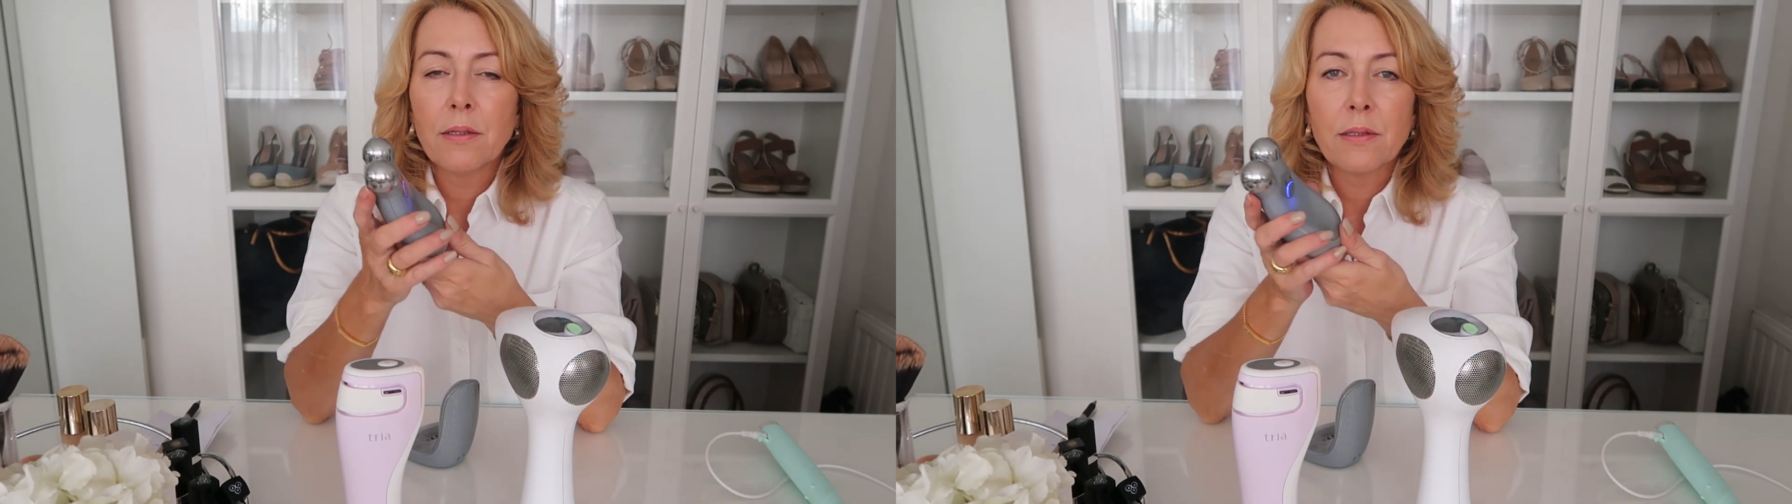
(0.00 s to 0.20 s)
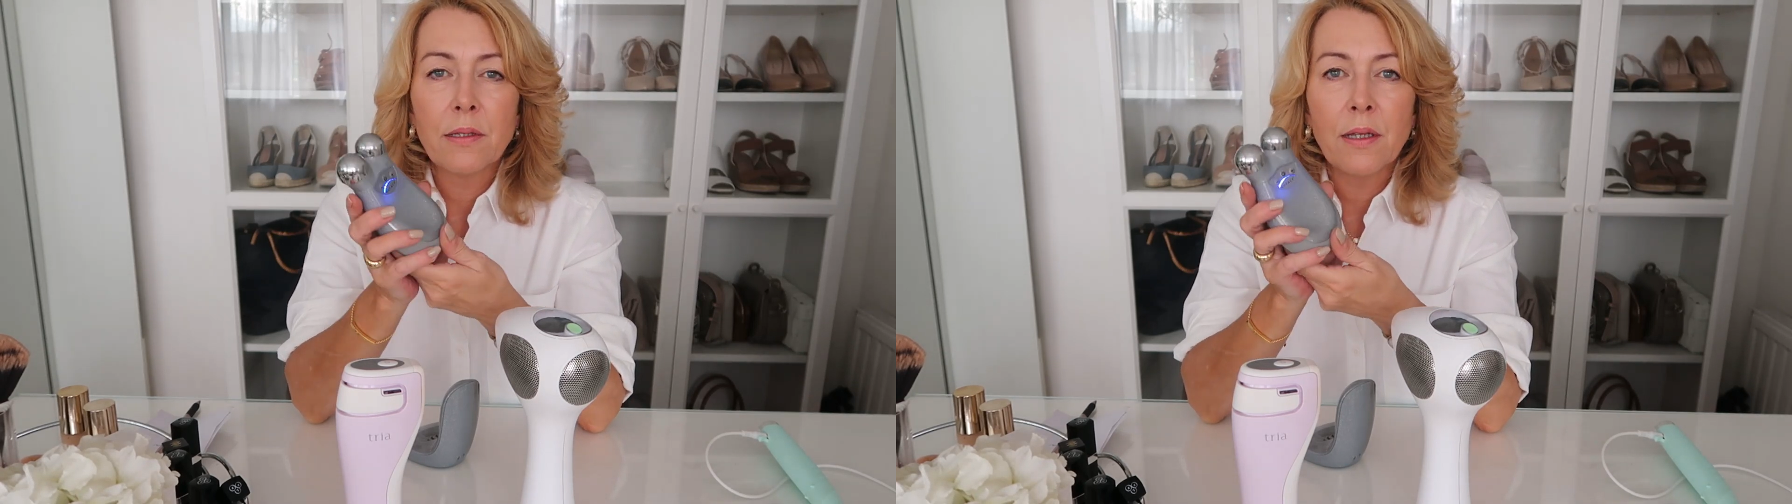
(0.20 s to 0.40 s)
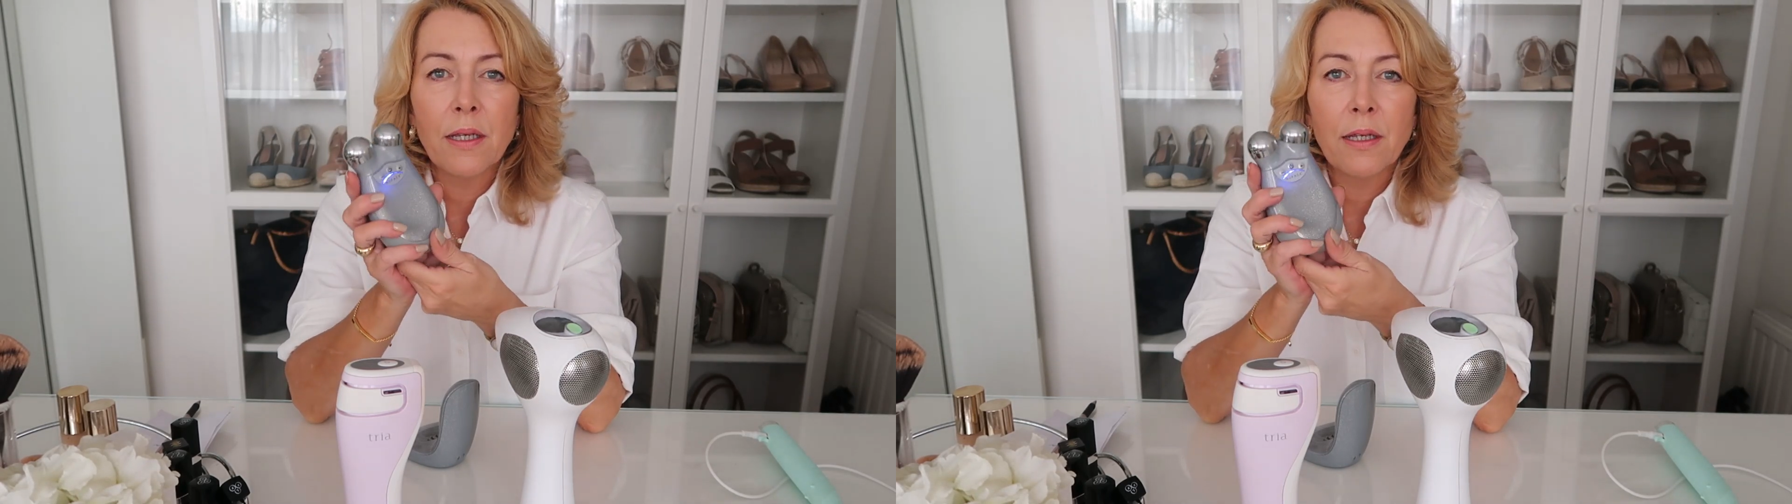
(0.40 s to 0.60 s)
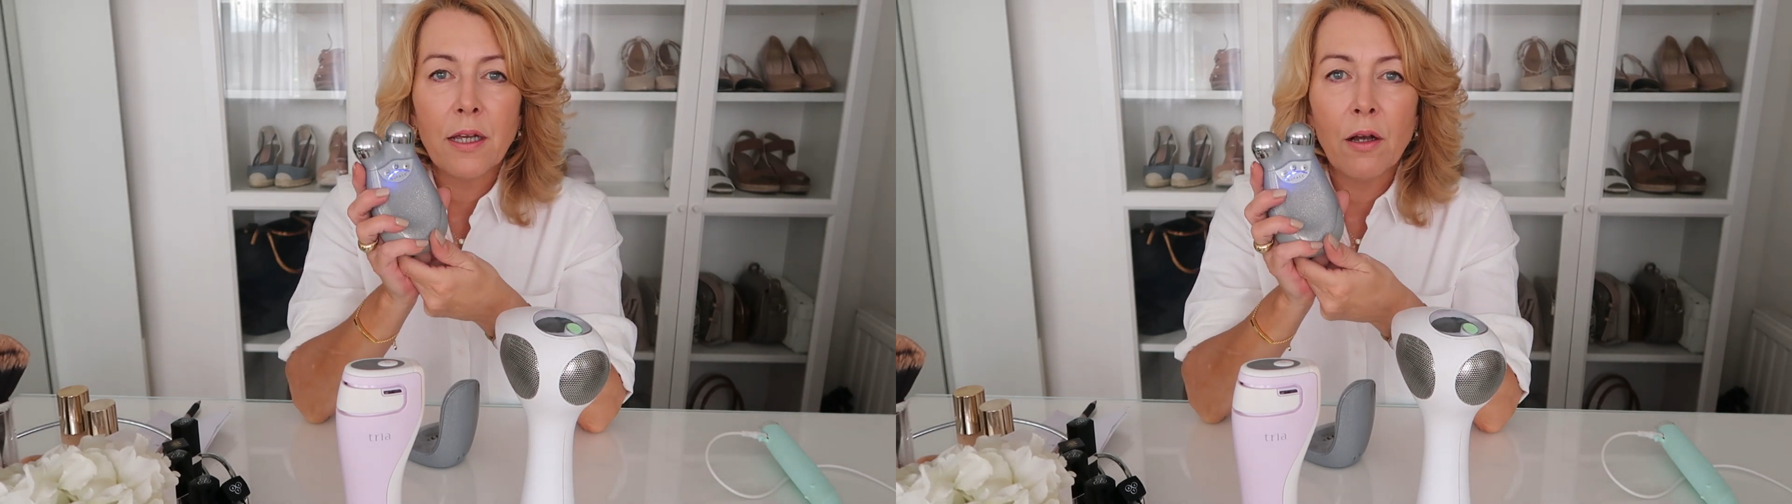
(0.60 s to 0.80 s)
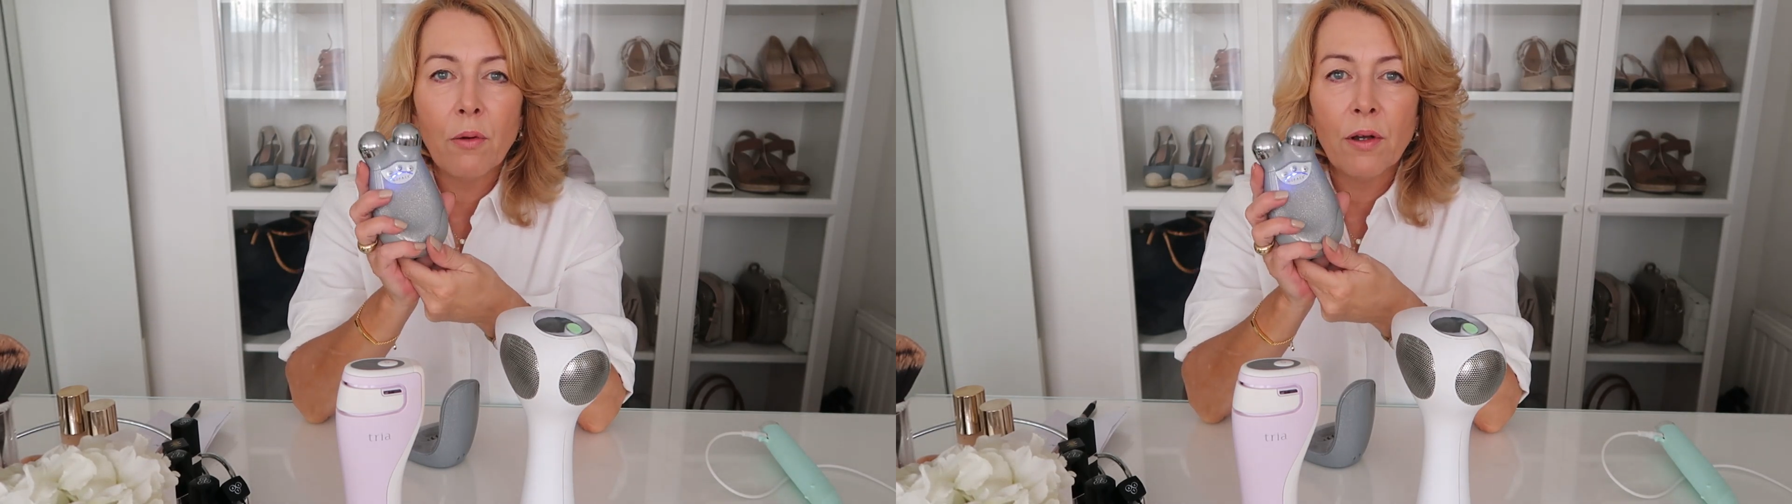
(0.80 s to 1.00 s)
So there you
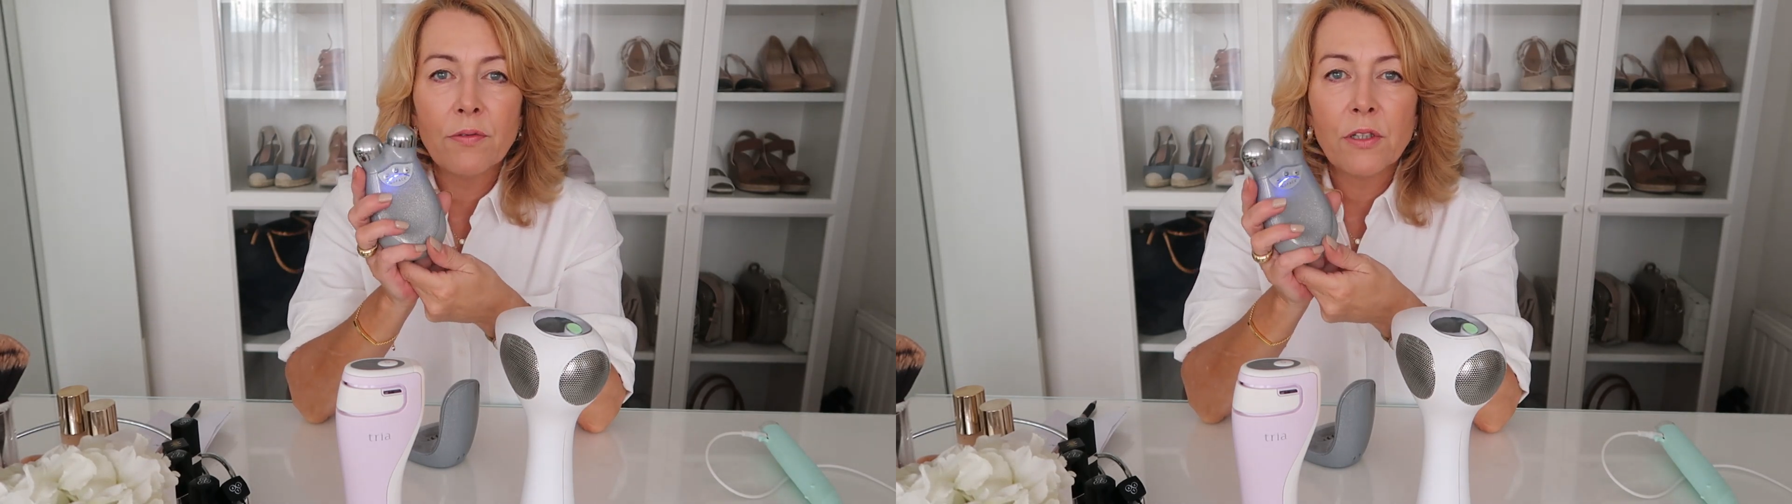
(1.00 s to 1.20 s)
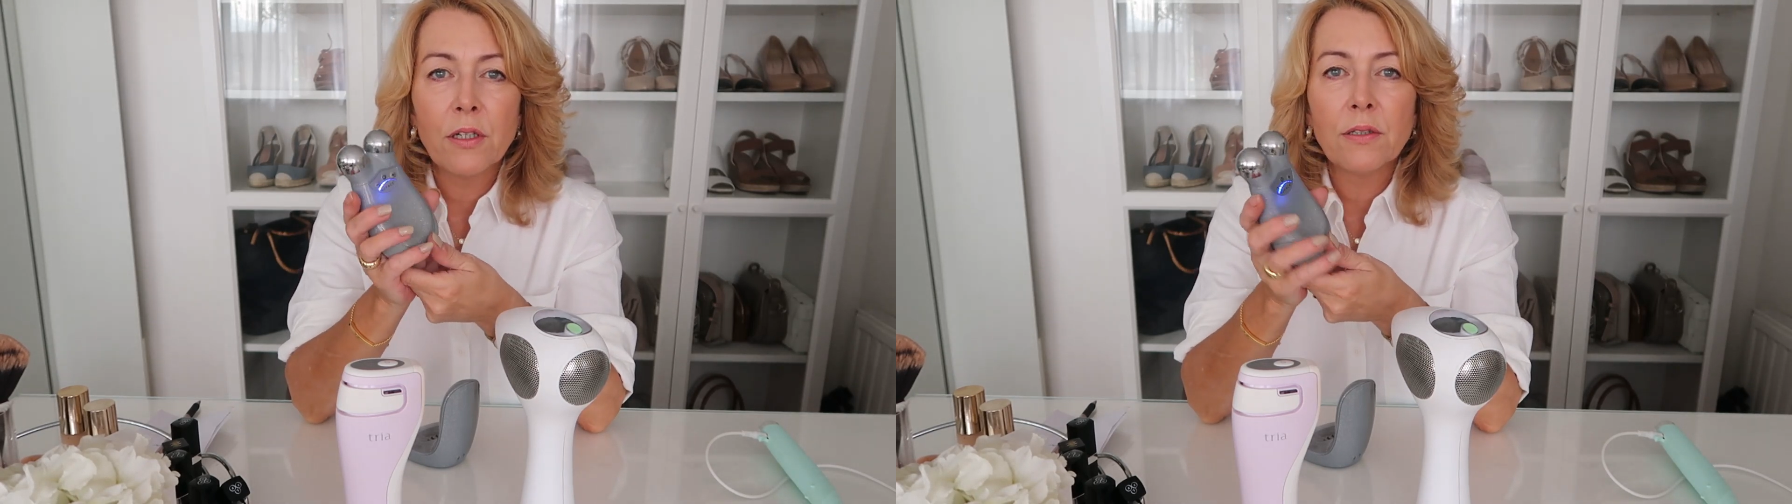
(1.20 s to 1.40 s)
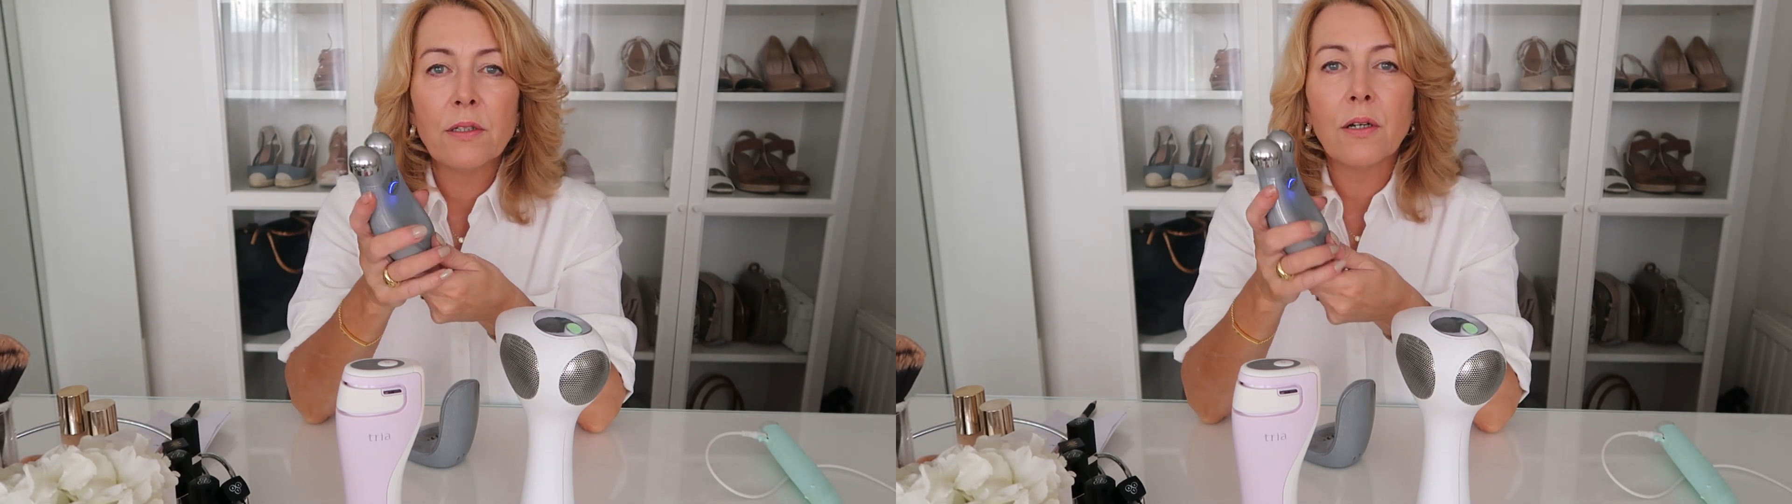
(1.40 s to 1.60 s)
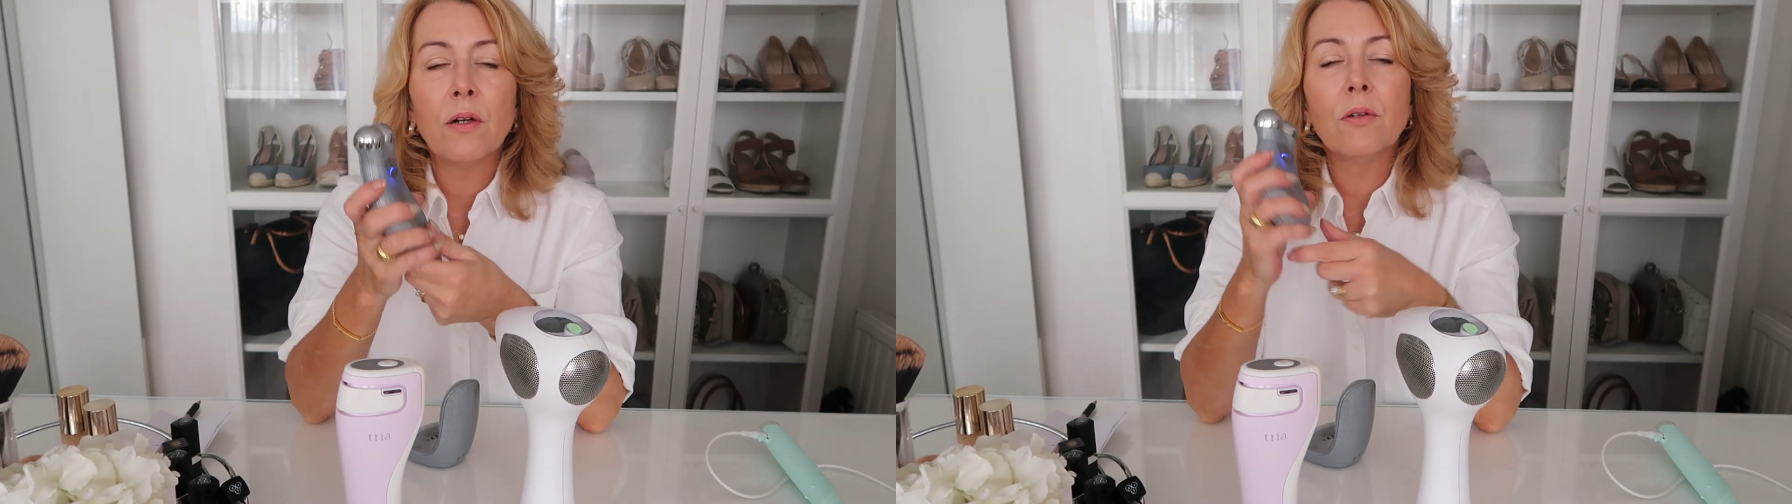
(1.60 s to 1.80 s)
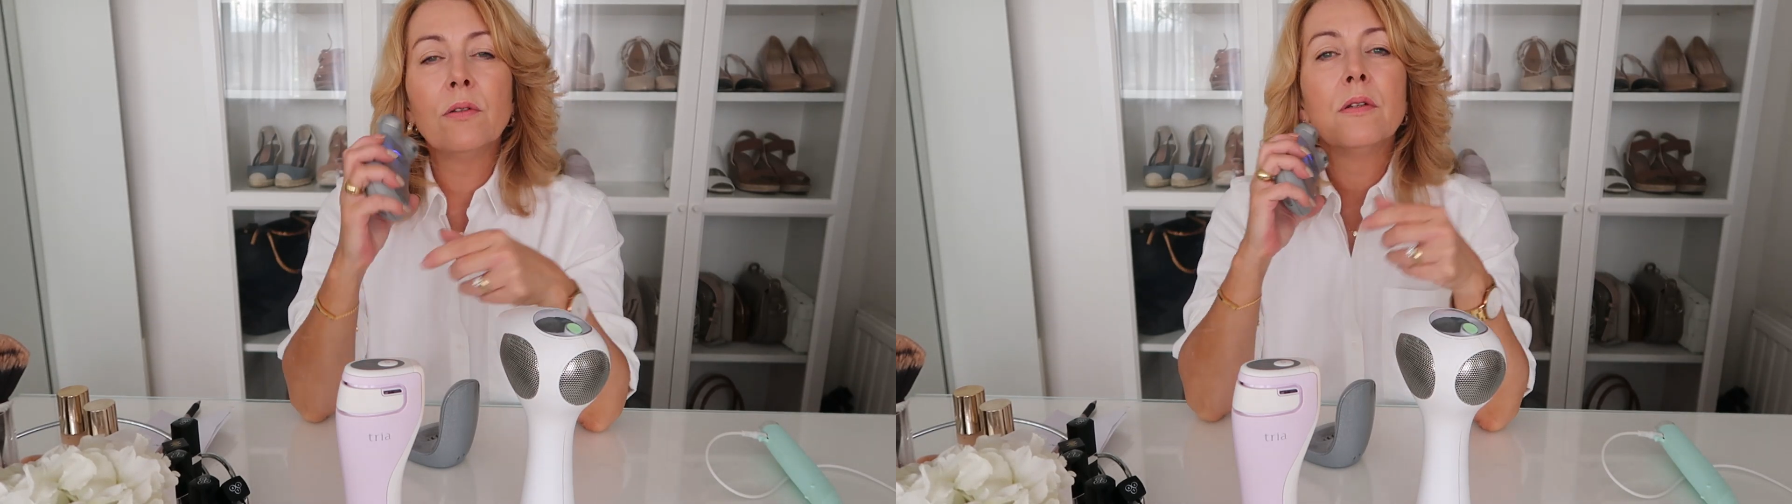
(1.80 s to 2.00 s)
go, I've turned it
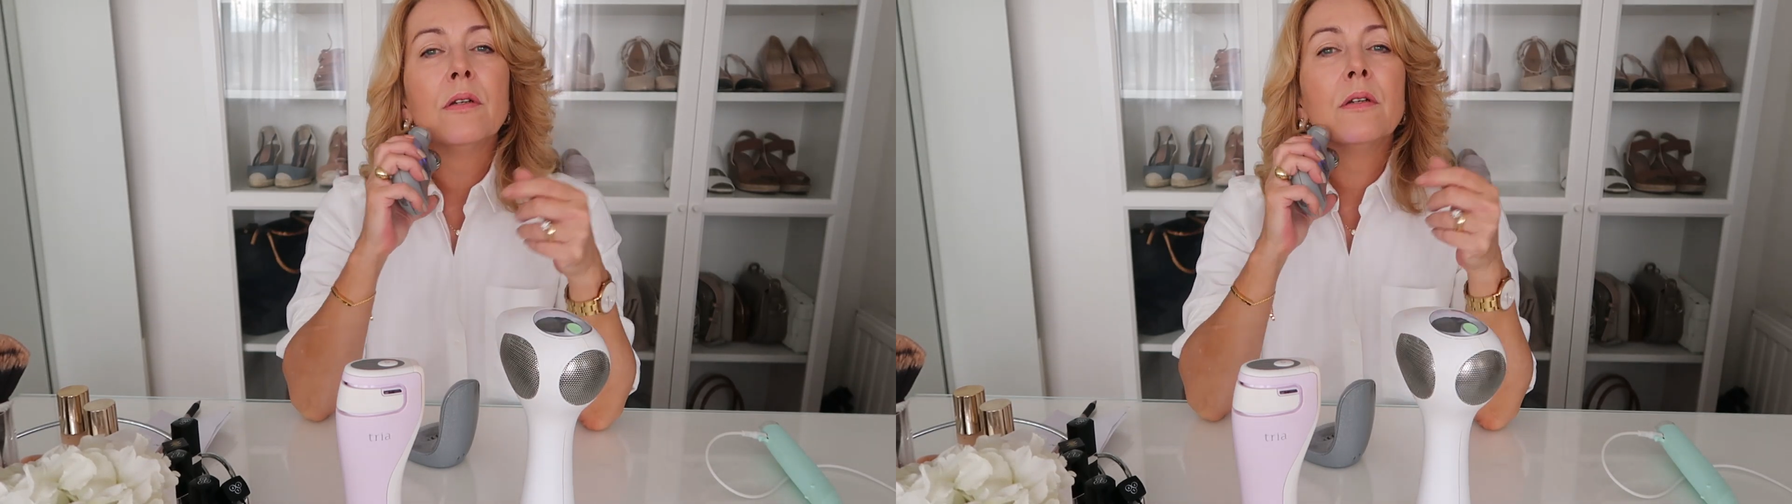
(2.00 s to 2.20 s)
on,